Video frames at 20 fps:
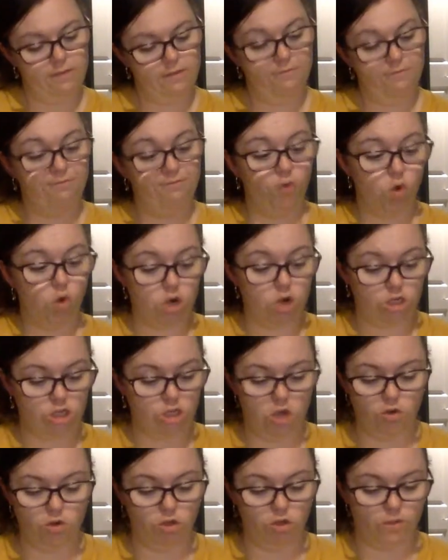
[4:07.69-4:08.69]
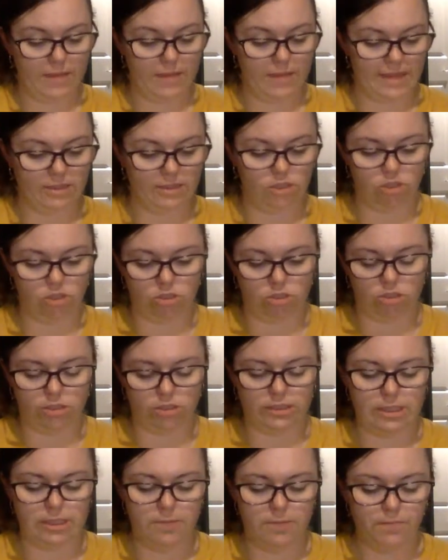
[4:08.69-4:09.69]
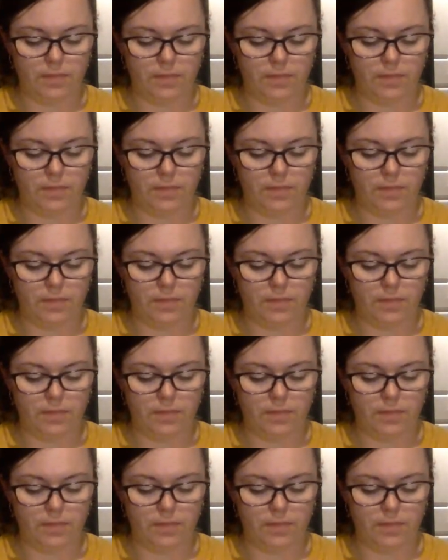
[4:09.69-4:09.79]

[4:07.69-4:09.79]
4 total pencils,